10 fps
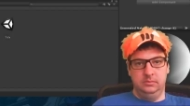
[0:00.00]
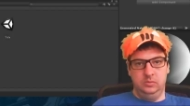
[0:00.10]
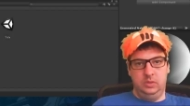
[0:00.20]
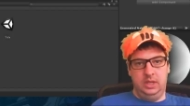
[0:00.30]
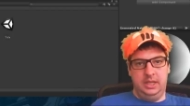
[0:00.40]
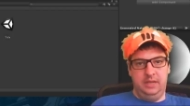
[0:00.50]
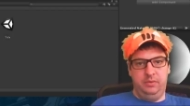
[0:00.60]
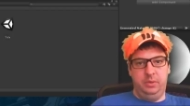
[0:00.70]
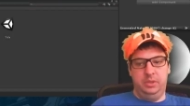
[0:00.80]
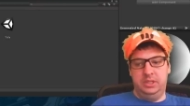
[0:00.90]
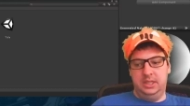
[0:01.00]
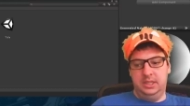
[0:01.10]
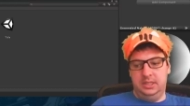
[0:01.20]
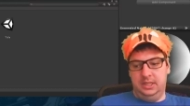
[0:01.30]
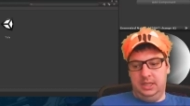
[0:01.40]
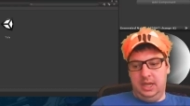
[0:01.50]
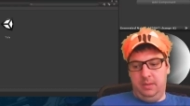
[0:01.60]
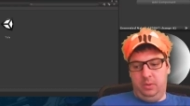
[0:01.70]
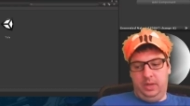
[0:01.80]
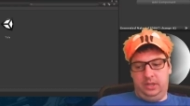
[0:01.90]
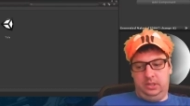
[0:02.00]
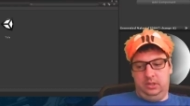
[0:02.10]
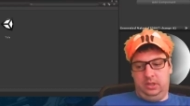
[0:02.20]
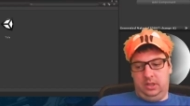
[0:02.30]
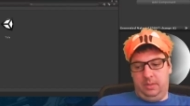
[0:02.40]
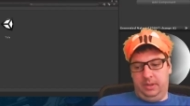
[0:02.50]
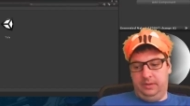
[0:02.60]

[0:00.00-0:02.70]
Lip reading: And then if we were to see this in the game, it would actually look a lot better.